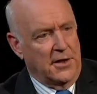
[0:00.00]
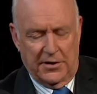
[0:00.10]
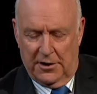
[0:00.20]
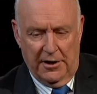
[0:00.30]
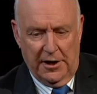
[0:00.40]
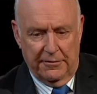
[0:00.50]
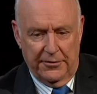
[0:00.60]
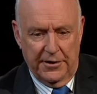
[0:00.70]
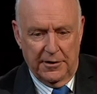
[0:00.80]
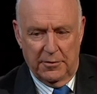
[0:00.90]
It's a cracker of a
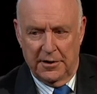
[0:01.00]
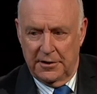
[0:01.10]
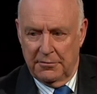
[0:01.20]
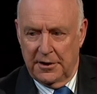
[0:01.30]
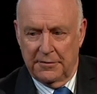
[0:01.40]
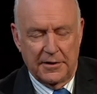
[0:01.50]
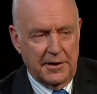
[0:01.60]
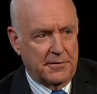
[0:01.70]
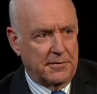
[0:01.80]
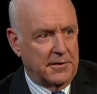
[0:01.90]
deal, Brian. You won't have to
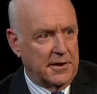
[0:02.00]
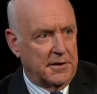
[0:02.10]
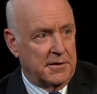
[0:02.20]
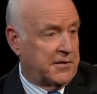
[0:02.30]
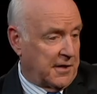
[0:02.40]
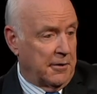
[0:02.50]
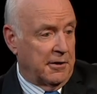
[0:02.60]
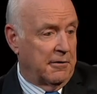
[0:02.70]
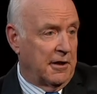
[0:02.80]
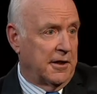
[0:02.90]
lift a finger. Just stay where
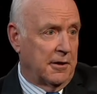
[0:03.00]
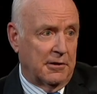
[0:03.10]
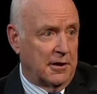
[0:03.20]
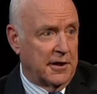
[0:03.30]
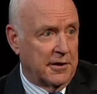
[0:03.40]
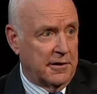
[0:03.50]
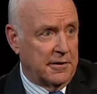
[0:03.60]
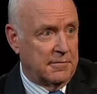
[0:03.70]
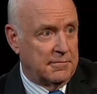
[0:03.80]
you are. No one will get hurt.